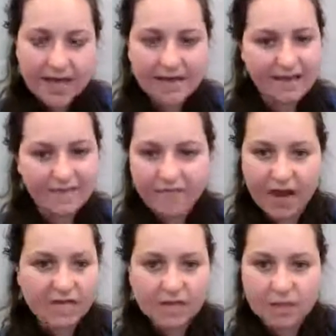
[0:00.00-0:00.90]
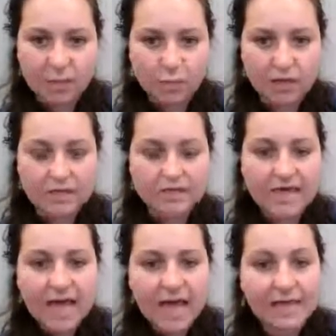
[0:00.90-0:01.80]
and they find it in the woods,
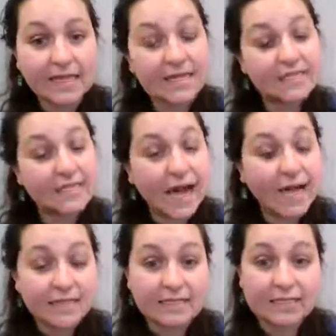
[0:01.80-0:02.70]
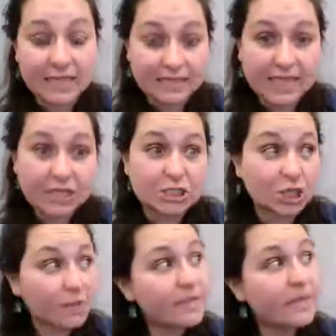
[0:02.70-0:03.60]
and they
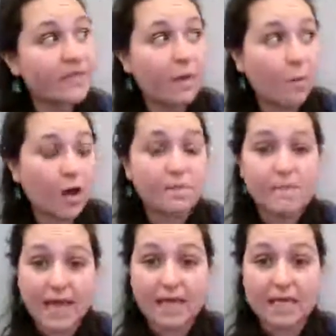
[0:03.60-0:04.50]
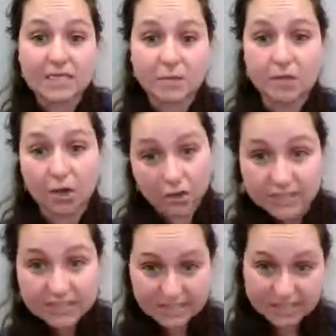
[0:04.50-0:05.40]
determine that they want to make it into an
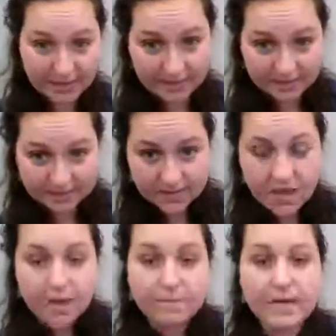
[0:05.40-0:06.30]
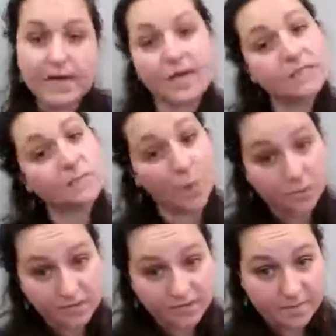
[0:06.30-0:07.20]
artist space because
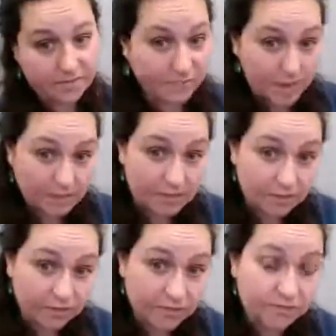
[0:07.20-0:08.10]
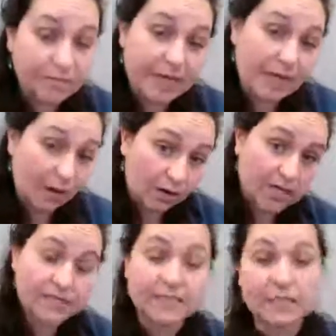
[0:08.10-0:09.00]
both of them have bonded over being
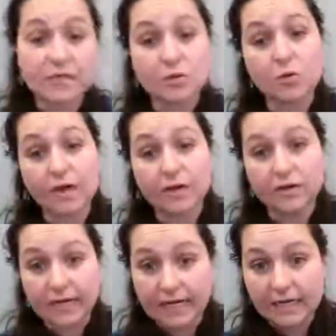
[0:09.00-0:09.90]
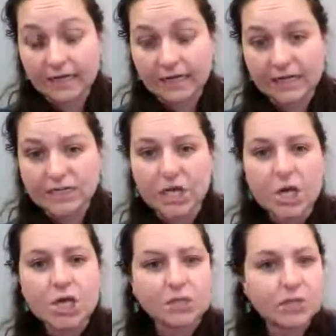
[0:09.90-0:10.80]
artists and enjoying creating things.
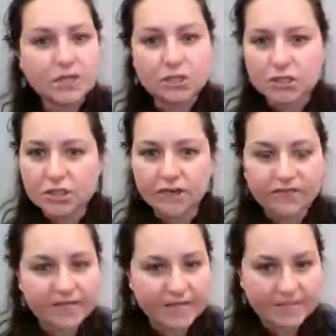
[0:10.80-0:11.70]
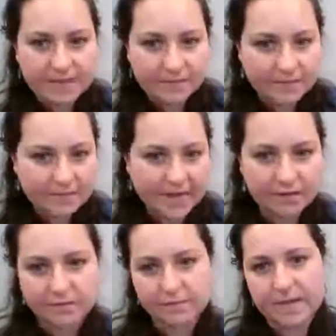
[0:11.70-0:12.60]
So they just start fixing up this
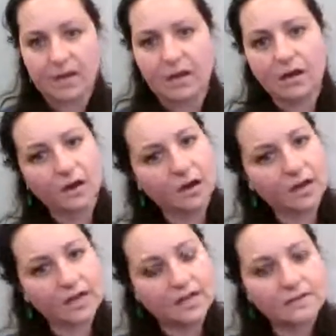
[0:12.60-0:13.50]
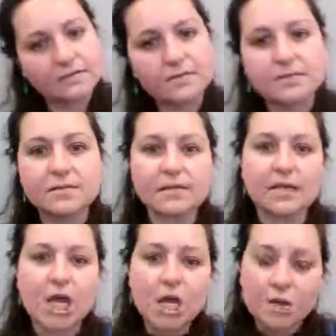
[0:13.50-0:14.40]
house, making it curtains
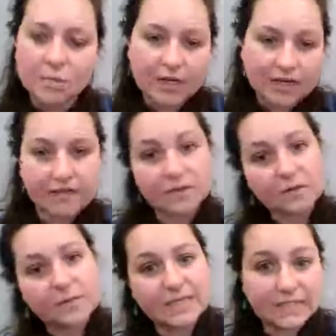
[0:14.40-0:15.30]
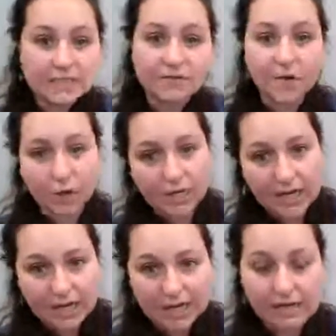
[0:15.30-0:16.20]
and putting little pieces of art
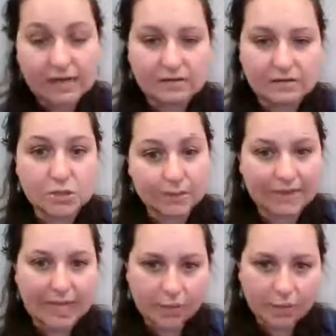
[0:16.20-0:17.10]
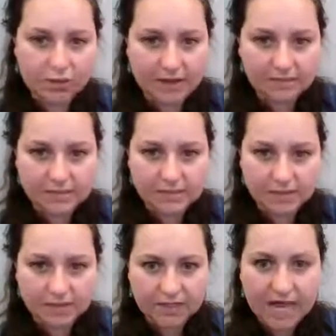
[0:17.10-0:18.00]
in and doing nature crafts and
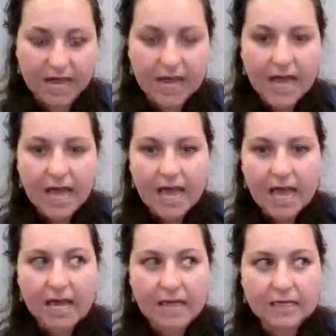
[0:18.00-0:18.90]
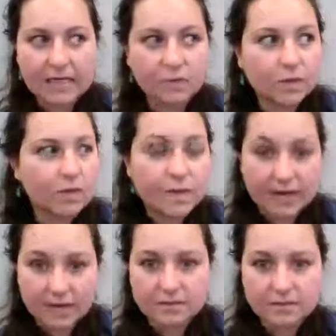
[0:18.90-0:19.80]
stuff like that. And it really
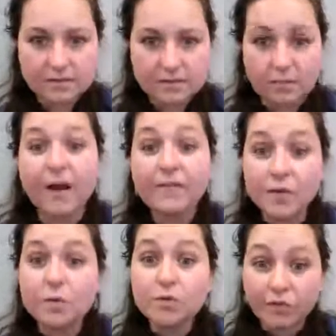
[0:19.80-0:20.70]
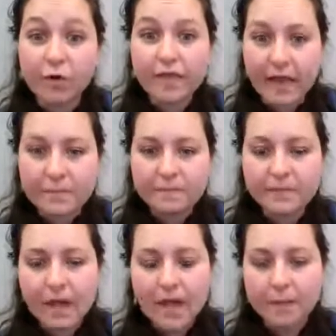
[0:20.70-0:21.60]
becomes a refuge for them.
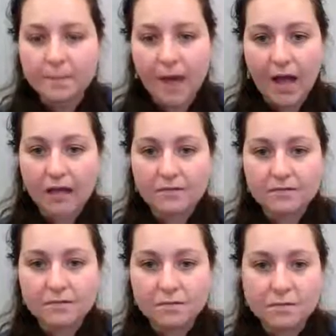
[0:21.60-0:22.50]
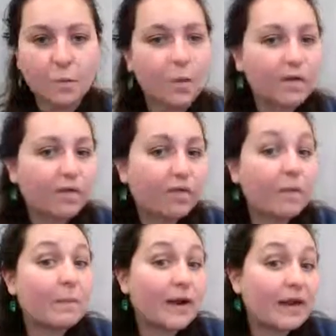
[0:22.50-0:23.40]
but will
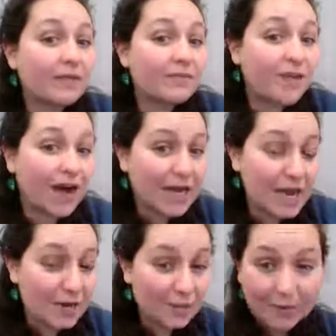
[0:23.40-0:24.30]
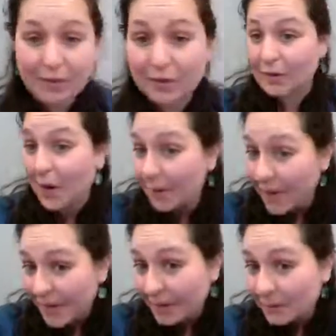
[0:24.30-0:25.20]
somebody find out where
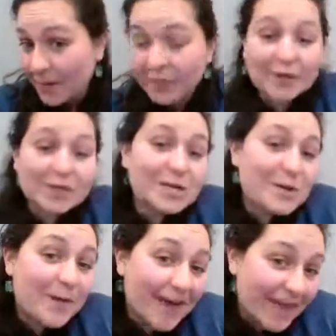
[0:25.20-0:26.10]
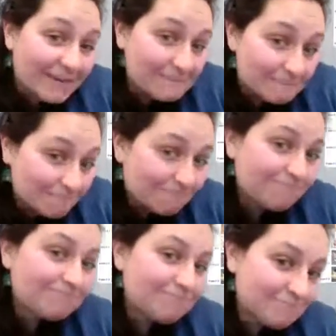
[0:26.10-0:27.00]
going and what they're doing?
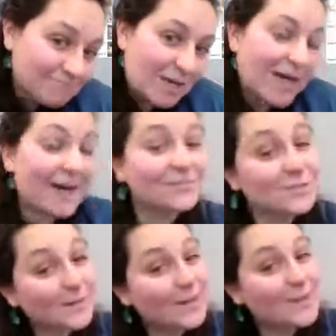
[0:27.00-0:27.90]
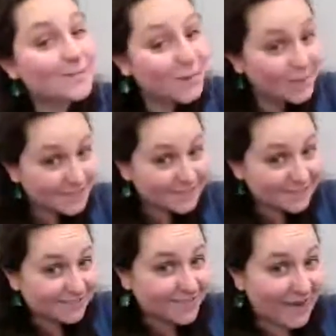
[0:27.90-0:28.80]
You'll have to read the book
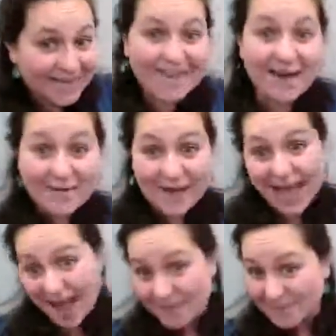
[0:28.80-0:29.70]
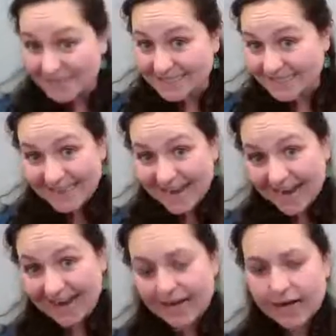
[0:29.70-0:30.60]
to find out what happens
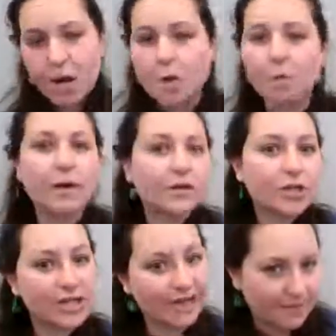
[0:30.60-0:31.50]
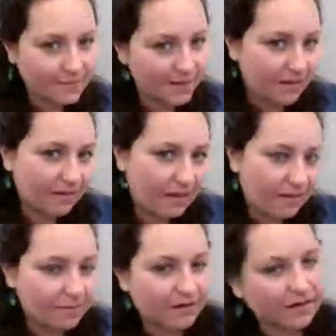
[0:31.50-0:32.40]
there. Will she end up getting
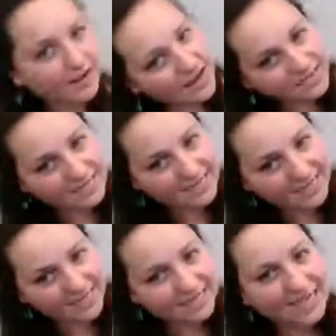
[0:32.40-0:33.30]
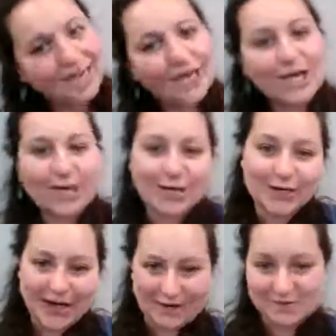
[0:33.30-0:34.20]
along with her cousin?
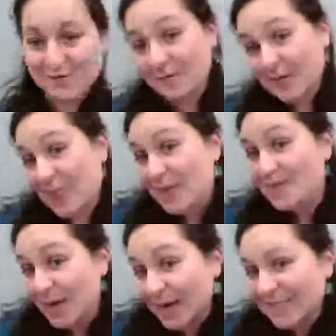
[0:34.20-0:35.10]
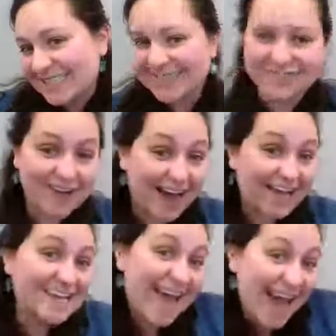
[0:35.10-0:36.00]
You'll have to read the book to
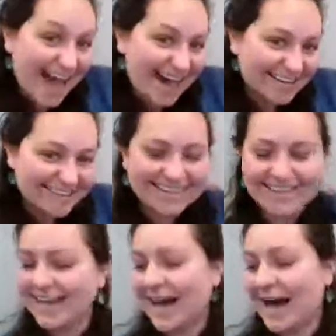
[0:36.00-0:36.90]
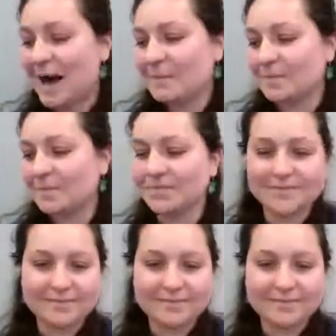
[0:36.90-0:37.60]
find out. I'm